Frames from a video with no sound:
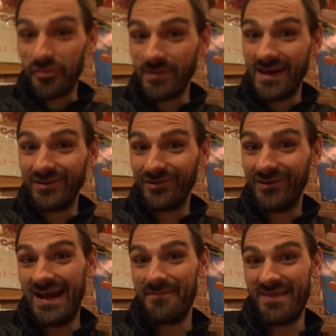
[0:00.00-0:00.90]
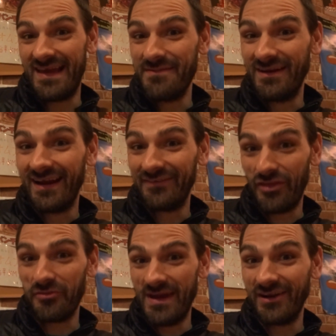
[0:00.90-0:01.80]
300 grams. I come in here and get
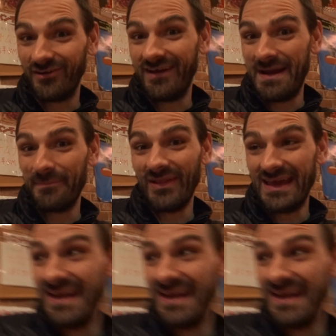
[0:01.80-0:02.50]
the 300 gram plate.